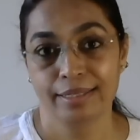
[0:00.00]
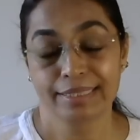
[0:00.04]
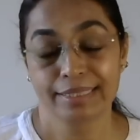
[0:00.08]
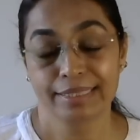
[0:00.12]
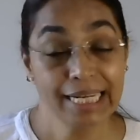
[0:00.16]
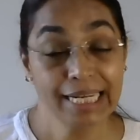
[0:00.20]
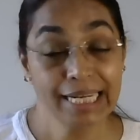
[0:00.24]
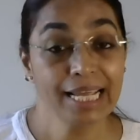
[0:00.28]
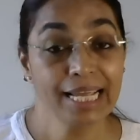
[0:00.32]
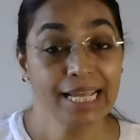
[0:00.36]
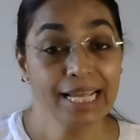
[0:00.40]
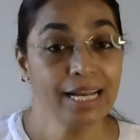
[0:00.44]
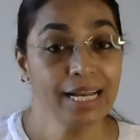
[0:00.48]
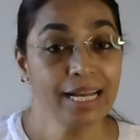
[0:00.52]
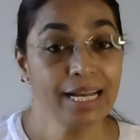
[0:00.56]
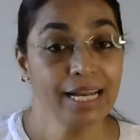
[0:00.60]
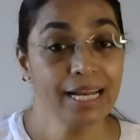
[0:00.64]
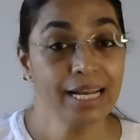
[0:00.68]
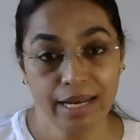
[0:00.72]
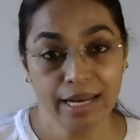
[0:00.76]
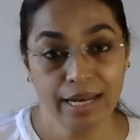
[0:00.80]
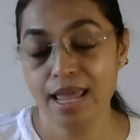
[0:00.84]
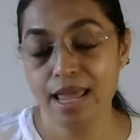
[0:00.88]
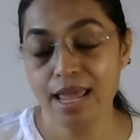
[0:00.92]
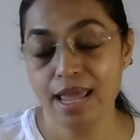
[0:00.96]
that can
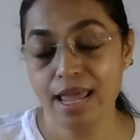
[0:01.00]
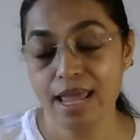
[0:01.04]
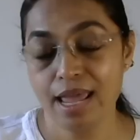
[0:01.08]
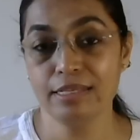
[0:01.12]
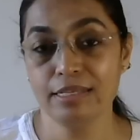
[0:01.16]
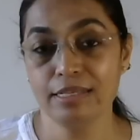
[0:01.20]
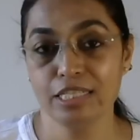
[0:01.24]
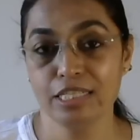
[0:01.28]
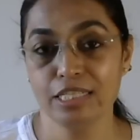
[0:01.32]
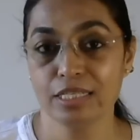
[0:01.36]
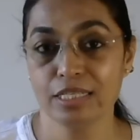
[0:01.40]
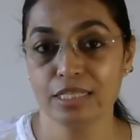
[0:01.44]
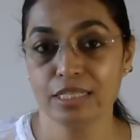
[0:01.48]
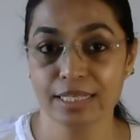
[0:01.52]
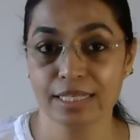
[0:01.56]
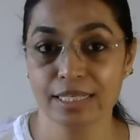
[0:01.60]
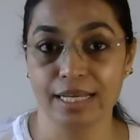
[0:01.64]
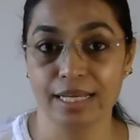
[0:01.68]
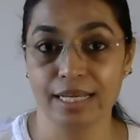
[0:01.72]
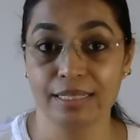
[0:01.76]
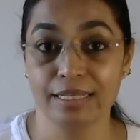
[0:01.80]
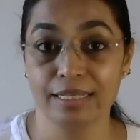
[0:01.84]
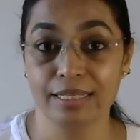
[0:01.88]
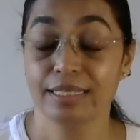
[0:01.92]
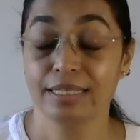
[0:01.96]
enhance your
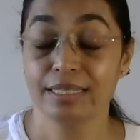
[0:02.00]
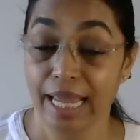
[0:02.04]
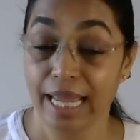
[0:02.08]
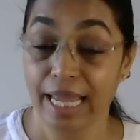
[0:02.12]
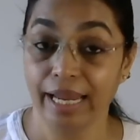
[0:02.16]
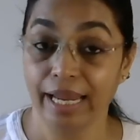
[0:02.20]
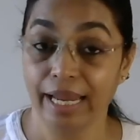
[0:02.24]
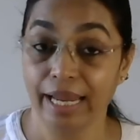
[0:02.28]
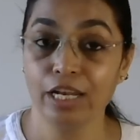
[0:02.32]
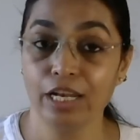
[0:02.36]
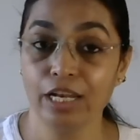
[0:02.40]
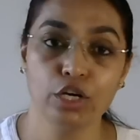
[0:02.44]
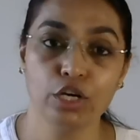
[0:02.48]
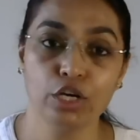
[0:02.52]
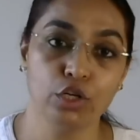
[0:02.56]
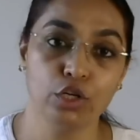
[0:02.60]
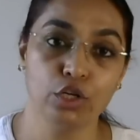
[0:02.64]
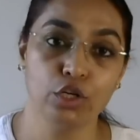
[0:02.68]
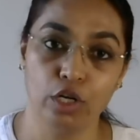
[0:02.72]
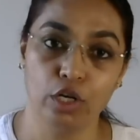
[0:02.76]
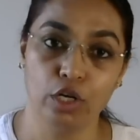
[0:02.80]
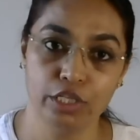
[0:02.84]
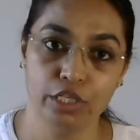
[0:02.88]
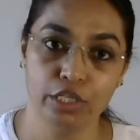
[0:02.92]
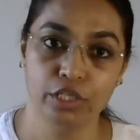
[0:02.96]
skills and your
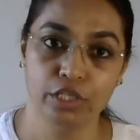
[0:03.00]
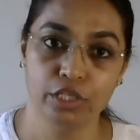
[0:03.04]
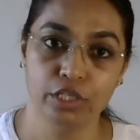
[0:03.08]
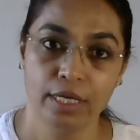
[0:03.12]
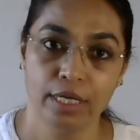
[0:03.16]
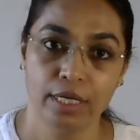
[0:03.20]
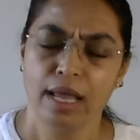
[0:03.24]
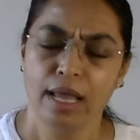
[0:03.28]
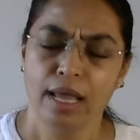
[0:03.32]
knowledge.